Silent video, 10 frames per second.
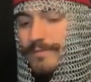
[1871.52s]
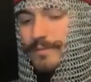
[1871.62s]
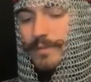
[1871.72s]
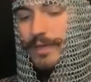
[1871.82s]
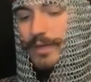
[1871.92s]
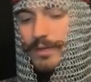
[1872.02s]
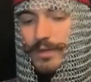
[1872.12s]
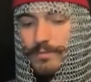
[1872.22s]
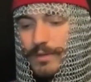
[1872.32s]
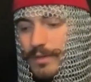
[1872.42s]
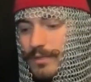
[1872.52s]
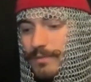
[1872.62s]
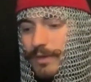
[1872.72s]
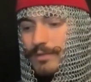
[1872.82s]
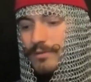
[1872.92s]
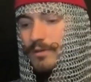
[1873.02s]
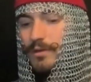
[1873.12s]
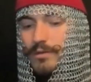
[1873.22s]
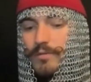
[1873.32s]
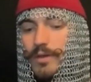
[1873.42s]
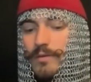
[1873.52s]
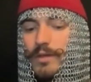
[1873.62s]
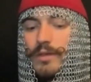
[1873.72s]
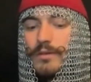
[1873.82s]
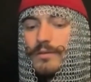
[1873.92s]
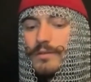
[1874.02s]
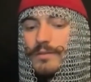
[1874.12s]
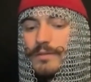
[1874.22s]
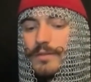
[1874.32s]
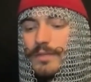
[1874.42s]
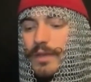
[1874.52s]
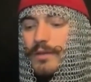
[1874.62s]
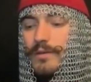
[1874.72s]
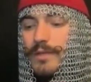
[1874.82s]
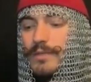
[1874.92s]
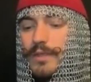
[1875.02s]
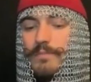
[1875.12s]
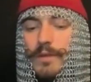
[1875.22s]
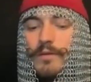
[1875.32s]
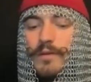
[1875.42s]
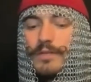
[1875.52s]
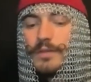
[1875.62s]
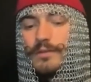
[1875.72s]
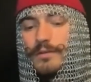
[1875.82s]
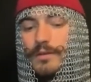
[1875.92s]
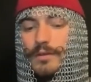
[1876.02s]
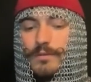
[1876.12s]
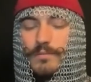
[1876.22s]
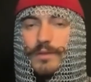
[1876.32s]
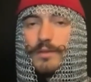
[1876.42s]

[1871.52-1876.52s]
Mine ended up being symmetrical all the way right now. It's kind of crazy. They mirror each other, but